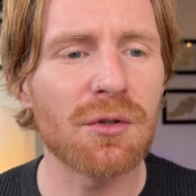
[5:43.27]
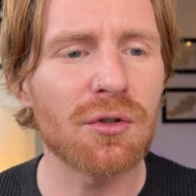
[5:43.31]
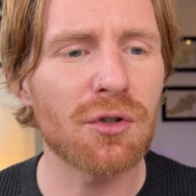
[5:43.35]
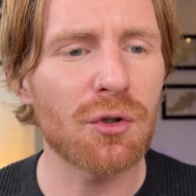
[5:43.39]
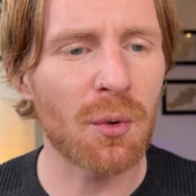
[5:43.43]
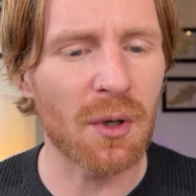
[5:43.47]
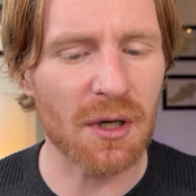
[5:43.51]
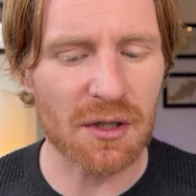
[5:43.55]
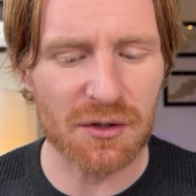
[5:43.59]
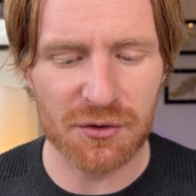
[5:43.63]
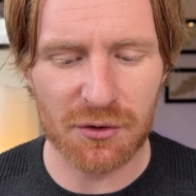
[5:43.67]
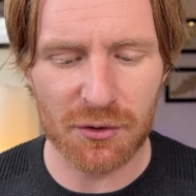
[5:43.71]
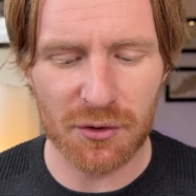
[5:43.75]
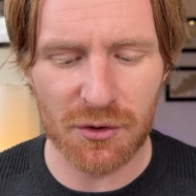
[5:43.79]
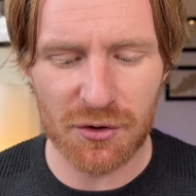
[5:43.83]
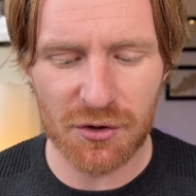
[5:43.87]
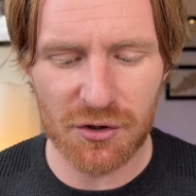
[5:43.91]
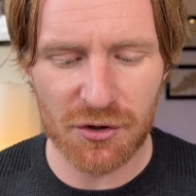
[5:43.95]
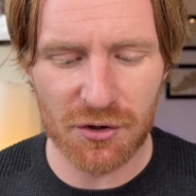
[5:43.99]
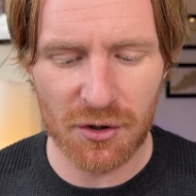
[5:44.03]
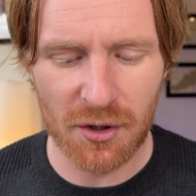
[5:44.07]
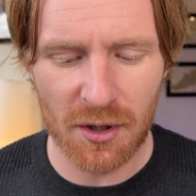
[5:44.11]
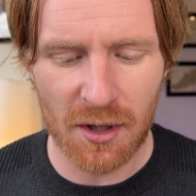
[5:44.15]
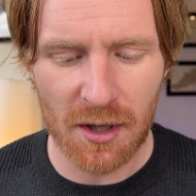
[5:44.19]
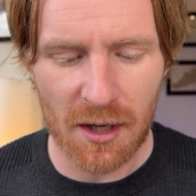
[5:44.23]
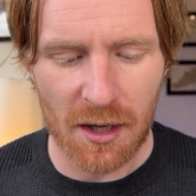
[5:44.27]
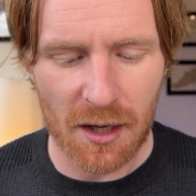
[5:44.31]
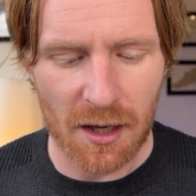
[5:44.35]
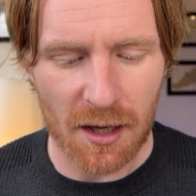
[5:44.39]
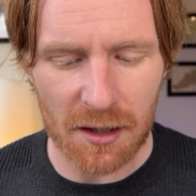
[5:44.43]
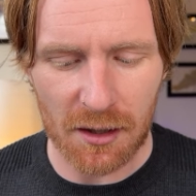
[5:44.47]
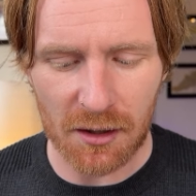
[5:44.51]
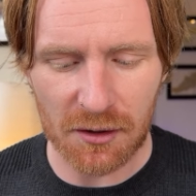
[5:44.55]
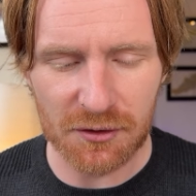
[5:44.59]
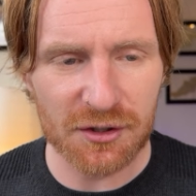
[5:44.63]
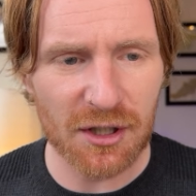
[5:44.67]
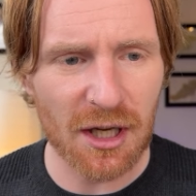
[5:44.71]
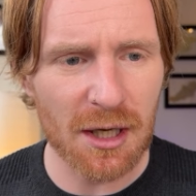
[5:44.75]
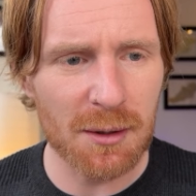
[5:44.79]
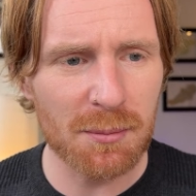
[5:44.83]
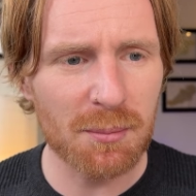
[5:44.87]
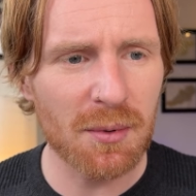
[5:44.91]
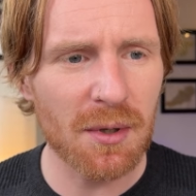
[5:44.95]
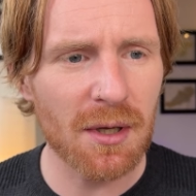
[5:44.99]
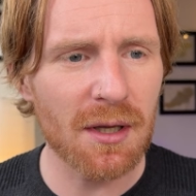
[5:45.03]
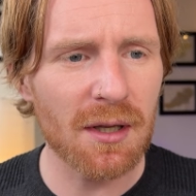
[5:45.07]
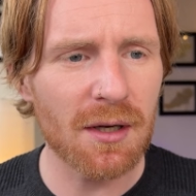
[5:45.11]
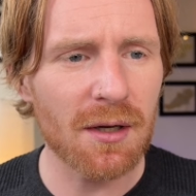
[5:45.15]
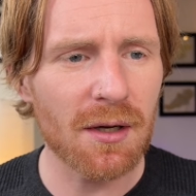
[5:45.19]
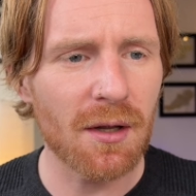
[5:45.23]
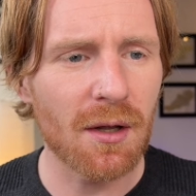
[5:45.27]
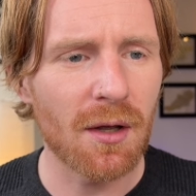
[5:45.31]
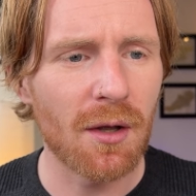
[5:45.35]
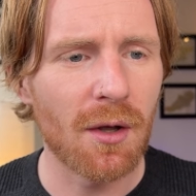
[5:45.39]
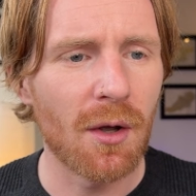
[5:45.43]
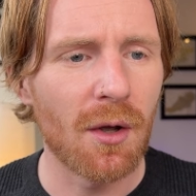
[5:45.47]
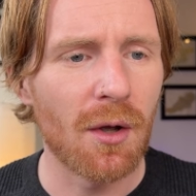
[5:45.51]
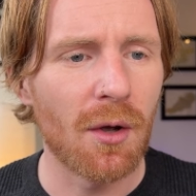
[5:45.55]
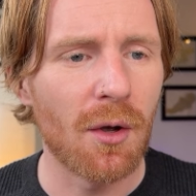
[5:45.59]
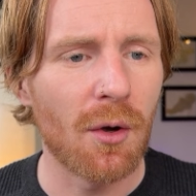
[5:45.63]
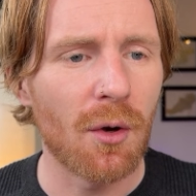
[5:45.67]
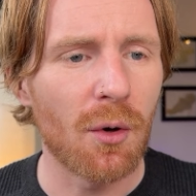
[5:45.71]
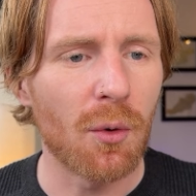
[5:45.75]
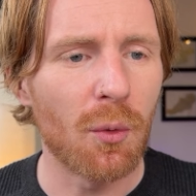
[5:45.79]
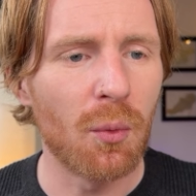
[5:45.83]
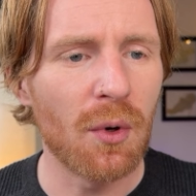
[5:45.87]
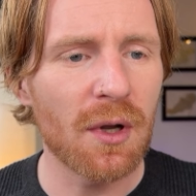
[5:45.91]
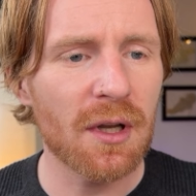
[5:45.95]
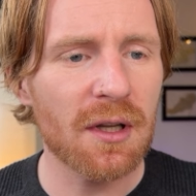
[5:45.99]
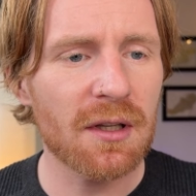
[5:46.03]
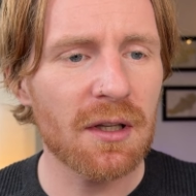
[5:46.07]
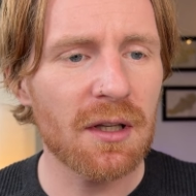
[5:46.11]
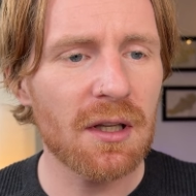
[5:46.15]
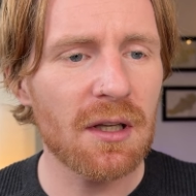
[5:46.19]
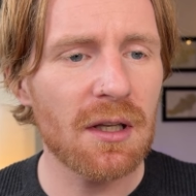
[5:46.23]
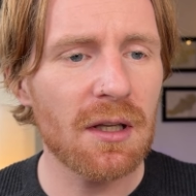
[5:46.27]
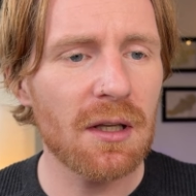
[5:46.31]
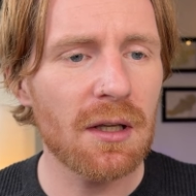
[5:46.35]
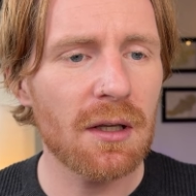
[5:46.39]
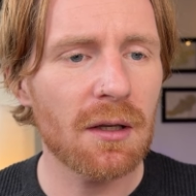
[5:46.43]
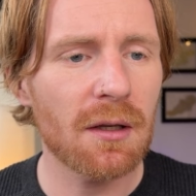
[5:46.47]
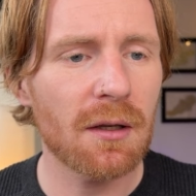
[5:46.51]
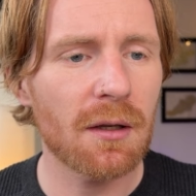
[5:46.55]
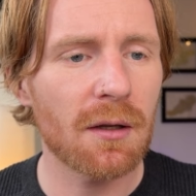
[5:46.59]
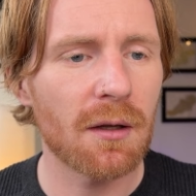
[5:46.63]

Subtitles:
Quick Search and I'll type in Wiki